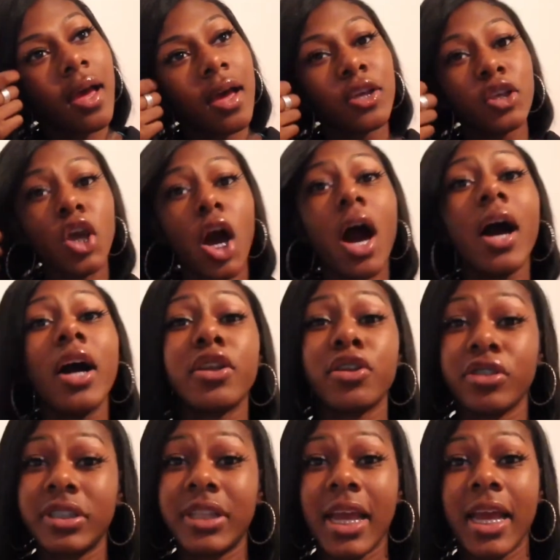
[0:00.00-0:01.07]
Y'all
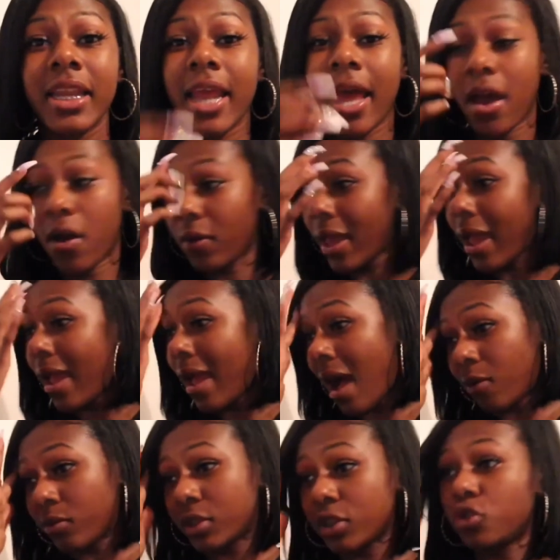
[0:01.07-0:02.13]
understand that, okay, I
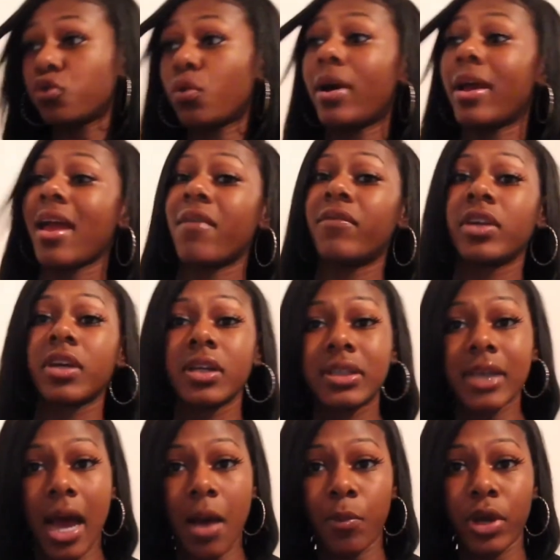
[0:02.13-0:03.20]
was enjoying having a good
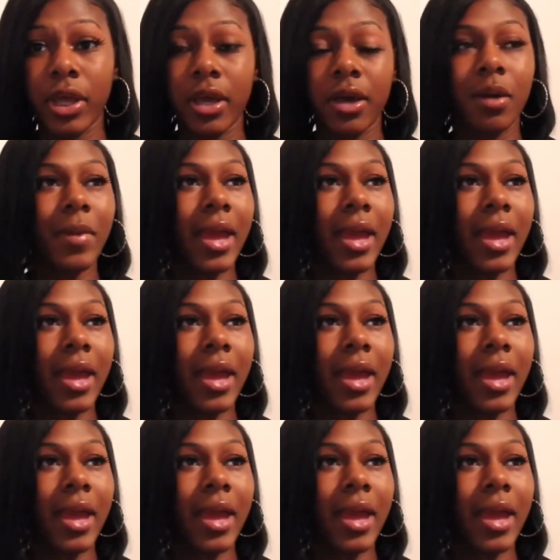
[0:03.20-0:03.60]
time with him